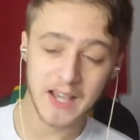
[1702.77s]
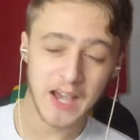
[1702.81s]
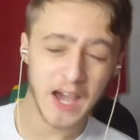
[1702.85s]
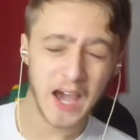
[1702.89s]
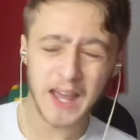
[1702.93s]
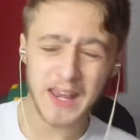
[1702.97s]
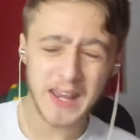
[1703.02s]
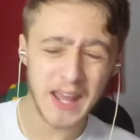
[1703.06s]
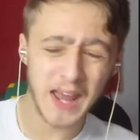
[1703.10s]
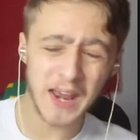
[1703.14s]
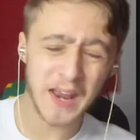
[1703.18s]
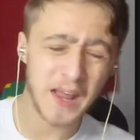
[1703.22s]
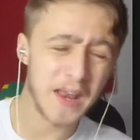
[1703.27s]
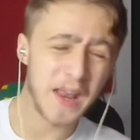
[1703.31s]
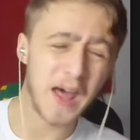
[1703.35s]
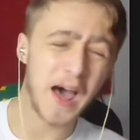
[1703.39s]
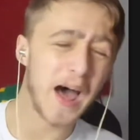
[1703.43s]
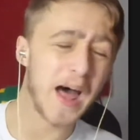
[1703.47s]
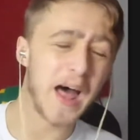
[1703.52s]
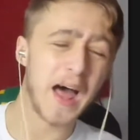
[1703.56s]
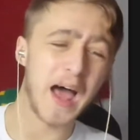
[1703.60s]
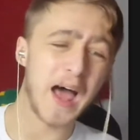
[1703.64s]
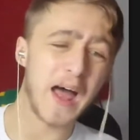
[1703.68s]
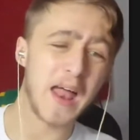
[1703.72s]
And
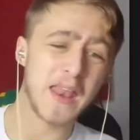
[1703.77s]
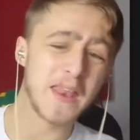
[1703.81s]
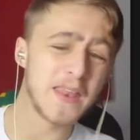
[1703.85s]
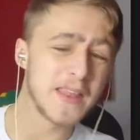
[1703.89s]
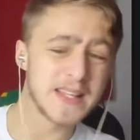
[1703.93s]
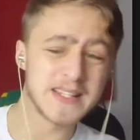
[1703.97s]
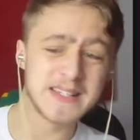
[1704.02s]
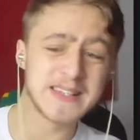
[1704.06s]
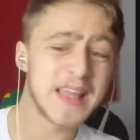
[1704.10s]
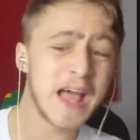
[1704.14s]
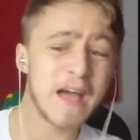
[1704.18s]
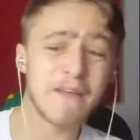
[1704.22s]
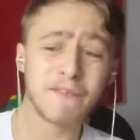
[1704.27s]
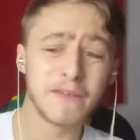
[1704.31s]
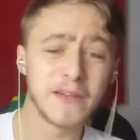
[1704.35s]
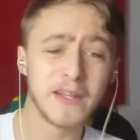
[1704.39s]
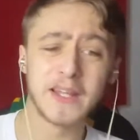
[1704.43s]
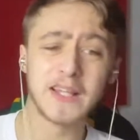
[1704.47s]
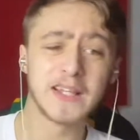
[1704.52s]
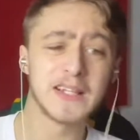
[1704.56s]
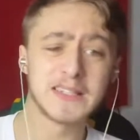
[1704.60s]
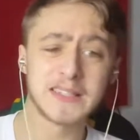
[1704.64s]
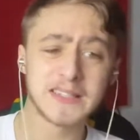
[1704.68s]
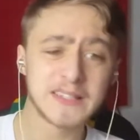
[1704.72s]
there's
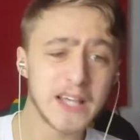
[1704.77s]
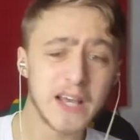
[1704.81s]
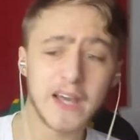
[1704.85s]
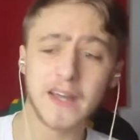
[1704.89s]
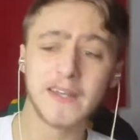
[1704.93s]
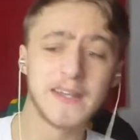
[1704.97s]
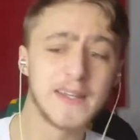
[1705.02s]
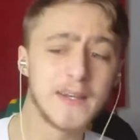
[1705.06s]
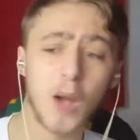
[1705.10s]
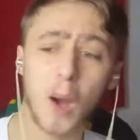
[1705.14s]
certainly